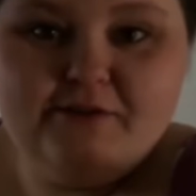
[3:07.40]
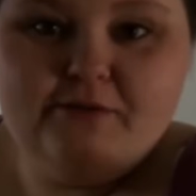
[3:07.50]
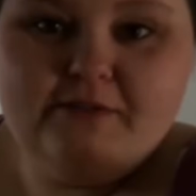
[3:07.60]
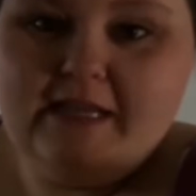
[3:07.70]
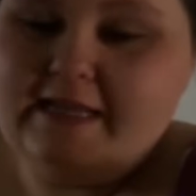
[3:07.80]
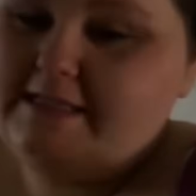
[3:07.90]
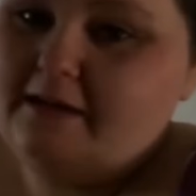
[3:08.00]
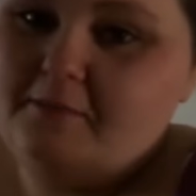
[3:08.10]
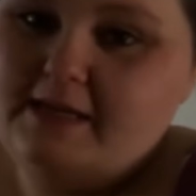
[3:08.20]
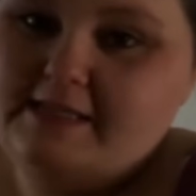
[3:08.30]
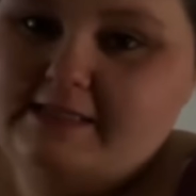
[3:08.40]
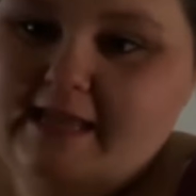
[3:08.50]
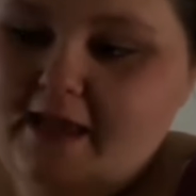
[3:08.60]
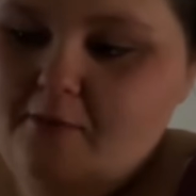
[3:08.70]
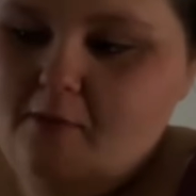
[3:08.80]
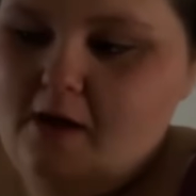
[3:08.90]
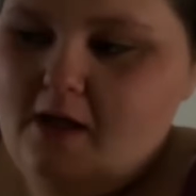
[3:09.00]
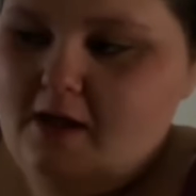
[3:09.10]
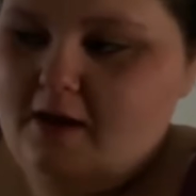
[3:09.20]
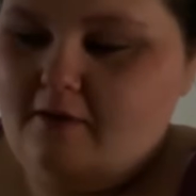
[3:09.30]
so today's gonna be day
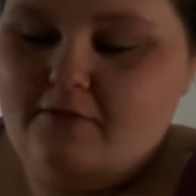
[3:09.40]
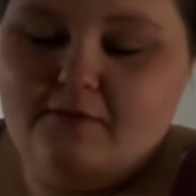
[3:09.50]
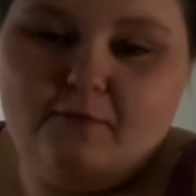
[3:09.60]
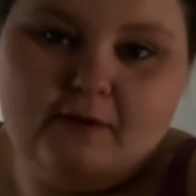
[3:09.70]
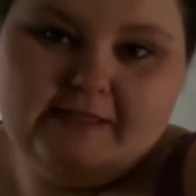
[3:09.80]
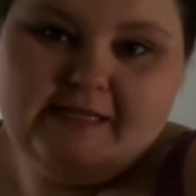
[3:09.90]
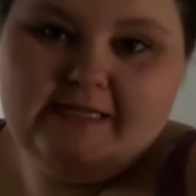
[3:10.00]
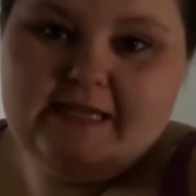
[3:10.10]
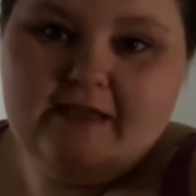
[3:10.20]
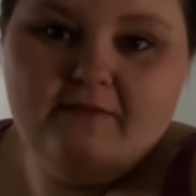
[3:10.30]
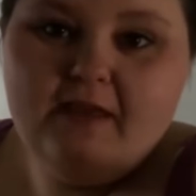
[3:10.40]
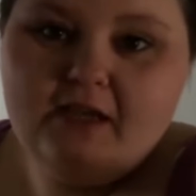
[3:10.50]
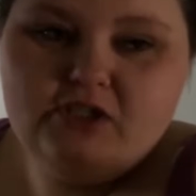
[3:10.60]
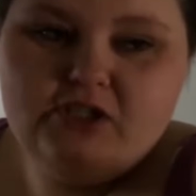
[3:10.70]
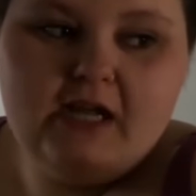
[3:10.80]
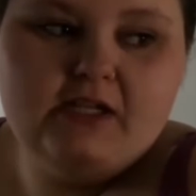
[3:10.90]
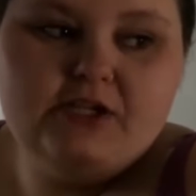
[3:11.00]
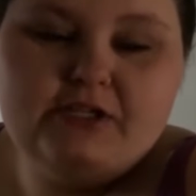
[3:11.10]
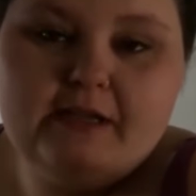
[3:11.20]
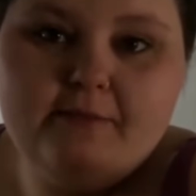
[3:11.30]
1 of the 14-day vegan
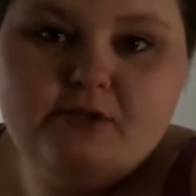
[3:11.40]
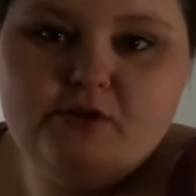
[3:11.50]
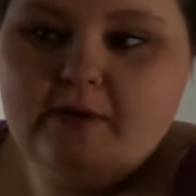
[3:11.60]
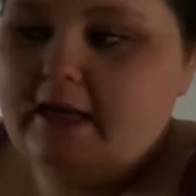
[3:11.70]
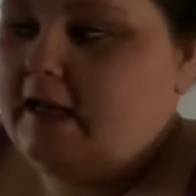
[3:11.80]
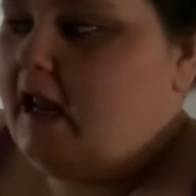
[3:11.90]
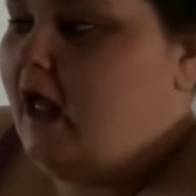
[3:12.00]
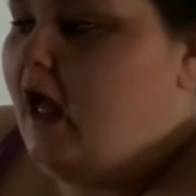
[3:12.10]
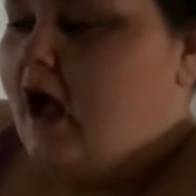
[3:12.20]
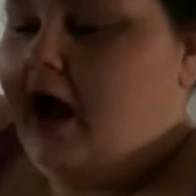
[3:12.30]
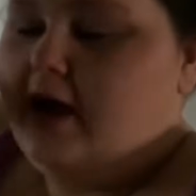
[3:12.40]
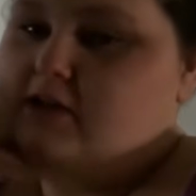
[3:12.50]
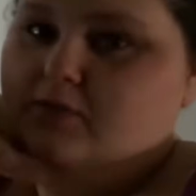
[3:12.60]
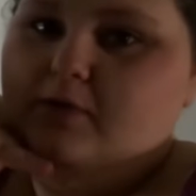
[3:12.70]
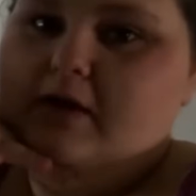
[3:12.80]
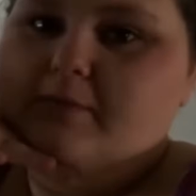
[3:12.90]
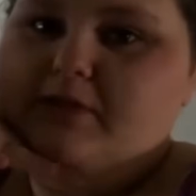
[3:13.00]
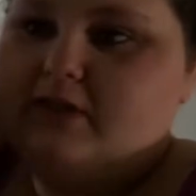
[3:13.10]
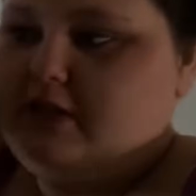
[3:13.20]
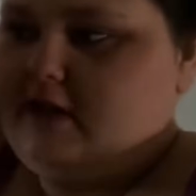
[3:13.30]
challenge that I'm doing. I just woke up, so
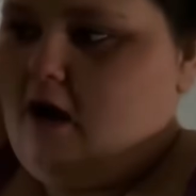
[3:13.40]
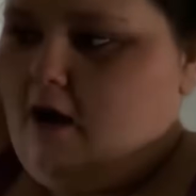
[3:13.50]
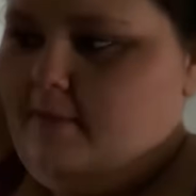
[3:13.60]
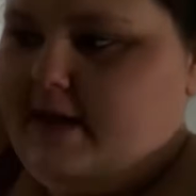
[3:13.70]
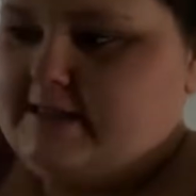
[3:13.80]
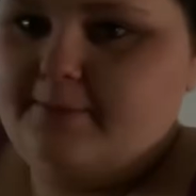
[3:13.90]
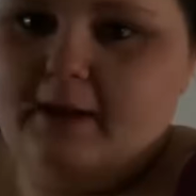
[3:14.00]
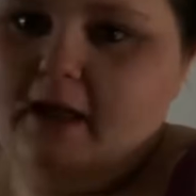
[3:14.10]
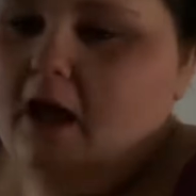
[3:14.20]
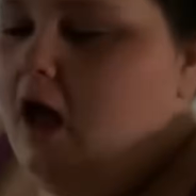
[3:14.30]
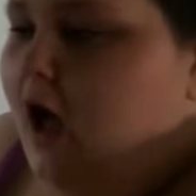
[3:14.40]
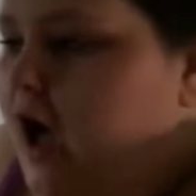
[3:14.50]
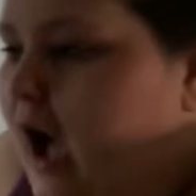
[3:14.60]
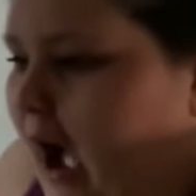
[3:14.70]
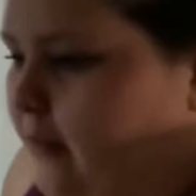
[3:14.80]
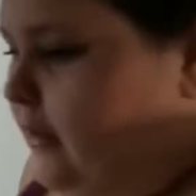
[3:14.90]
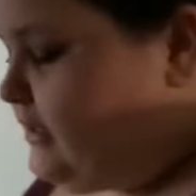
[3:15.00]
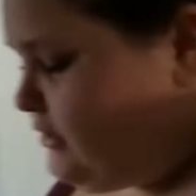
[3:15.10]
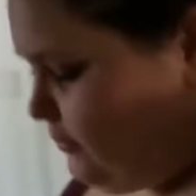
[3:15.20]
I look like a hot mess, but I wanted to